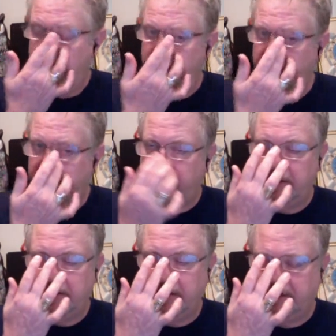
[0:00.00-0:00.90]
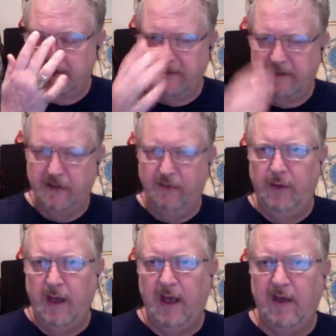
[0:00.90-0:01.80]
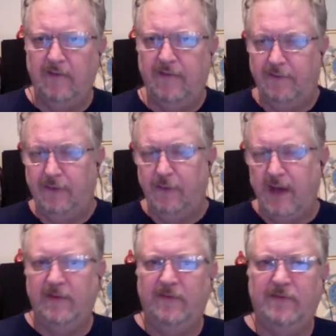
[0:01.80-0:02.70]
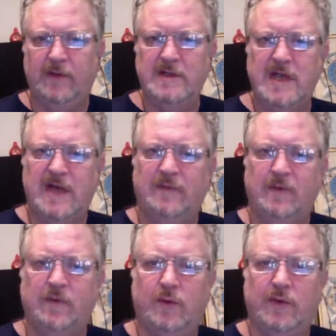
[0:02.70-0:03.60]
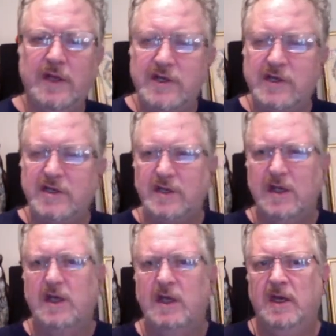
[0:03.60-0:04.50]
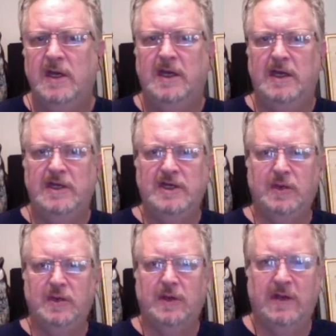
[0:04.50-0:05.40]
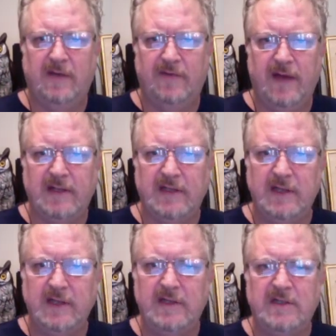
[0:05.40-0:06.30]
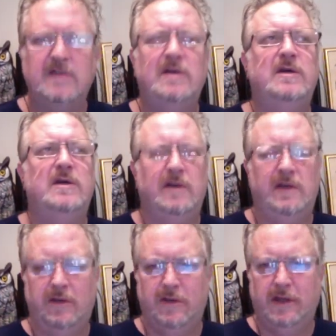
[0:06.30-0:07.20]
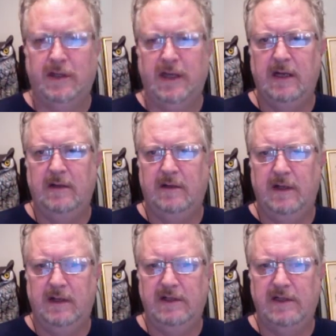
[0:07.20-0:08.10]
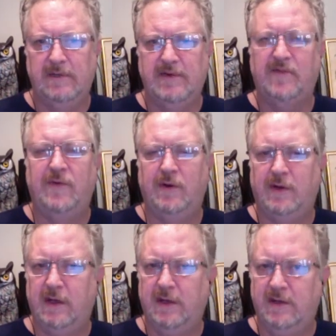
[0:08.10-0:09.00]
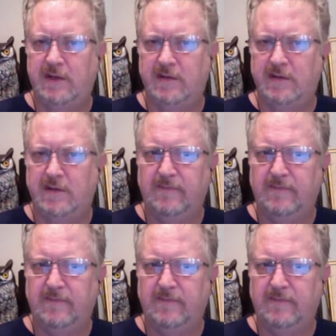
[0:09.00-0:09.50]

that says that if you have a philosophical or religious issue with vaccines, you can get an exemption for your kids.